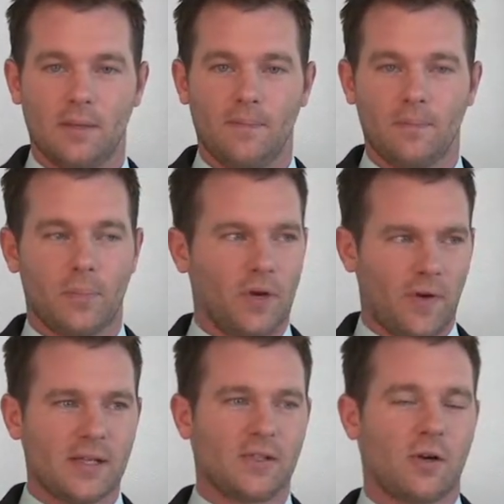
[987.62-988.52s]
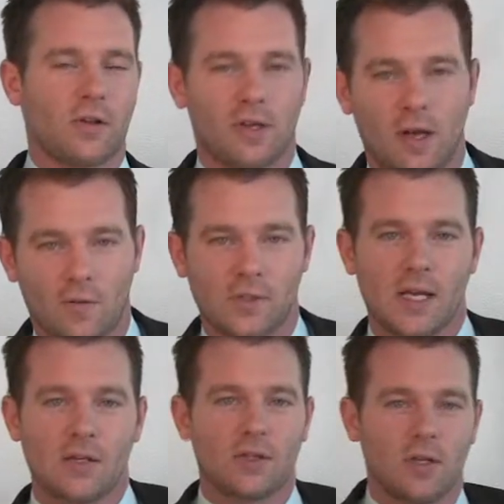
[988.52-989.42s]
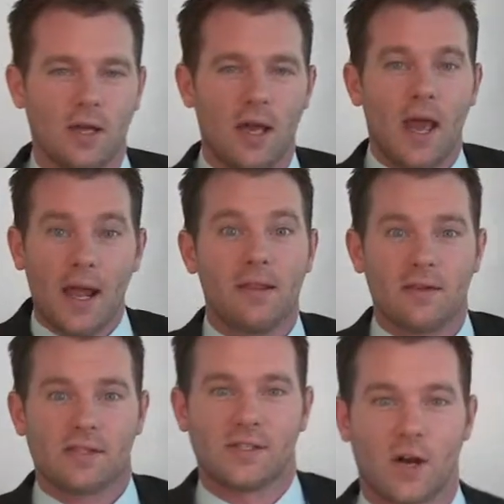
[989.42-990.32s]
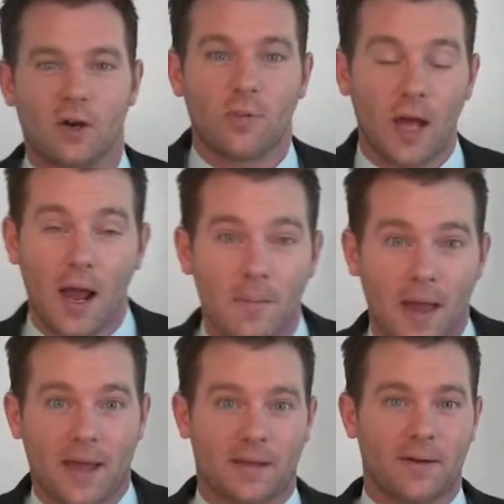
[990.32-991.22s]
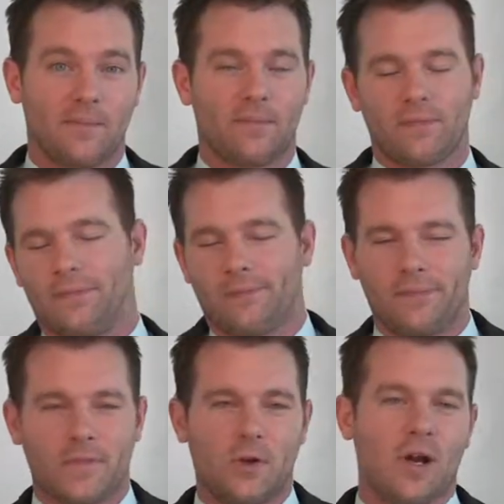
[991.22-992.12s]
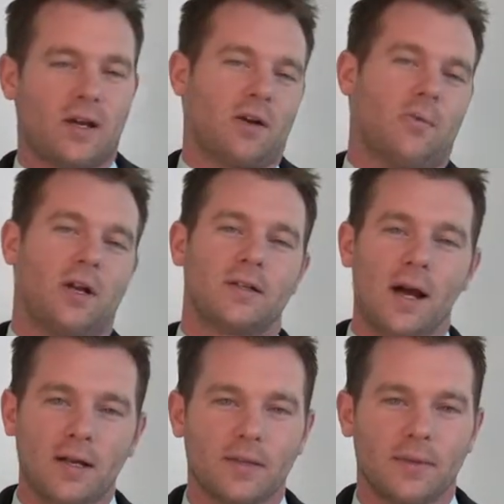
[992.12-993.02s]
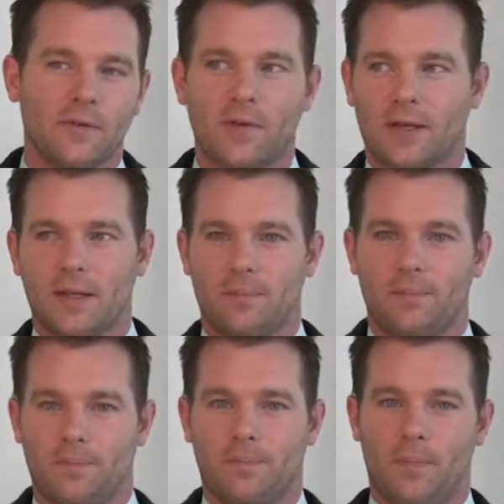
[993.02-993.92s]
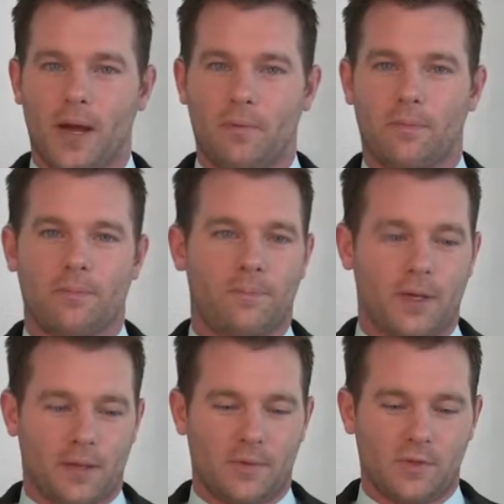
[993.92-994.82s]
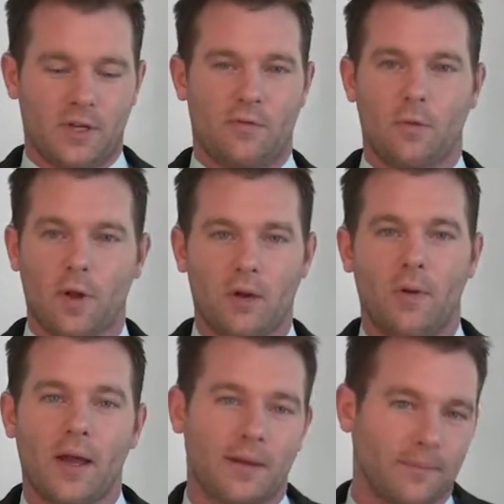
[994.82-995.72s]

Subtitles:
But if I started the conversation, hey, this is Eric with iBank, they're not going to want to talk to me. In fact, they might pick up their stuff and run away.